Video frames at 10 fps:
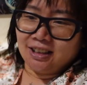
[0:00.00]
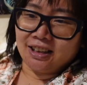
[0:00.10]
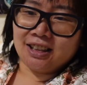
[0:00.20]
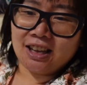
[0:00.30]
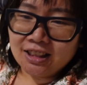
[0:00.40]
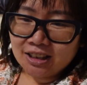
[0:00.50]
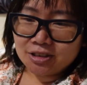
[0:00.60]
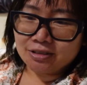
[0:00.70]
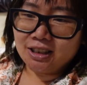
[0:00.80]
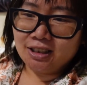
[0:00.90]
Like, they
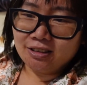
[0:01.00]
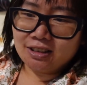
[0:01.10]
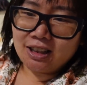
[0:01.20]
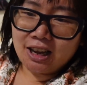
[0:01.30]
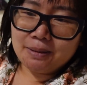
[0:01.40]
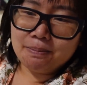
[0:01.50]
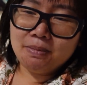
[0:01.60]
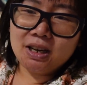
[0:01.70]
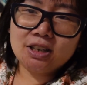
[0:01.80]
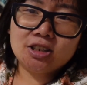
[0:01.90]
literally look like
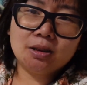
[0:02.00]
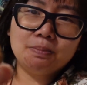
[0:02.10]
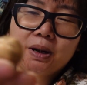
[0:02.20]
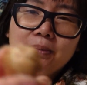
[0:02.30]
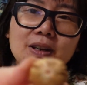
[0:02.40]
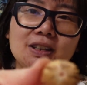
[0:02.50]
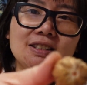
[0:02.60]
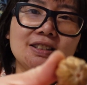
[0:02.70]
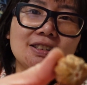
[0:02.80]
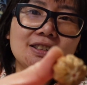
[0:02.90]
miniature
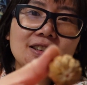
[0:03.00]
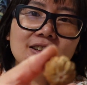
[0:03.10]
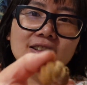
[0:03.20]
pumpkins.